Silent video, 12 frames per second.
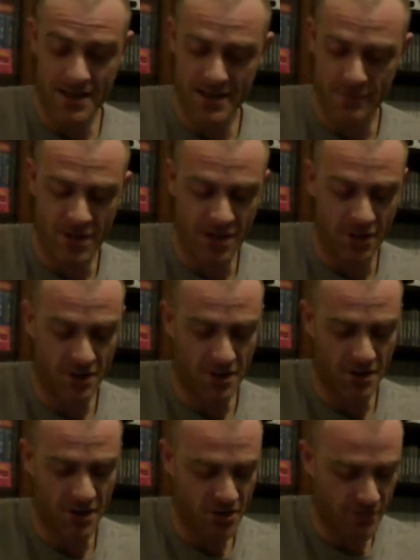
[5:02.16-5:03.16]
it's in really nice
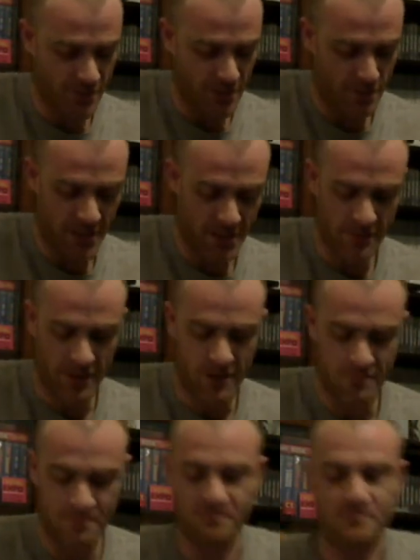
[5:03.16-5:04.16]
condition, really pleased with it.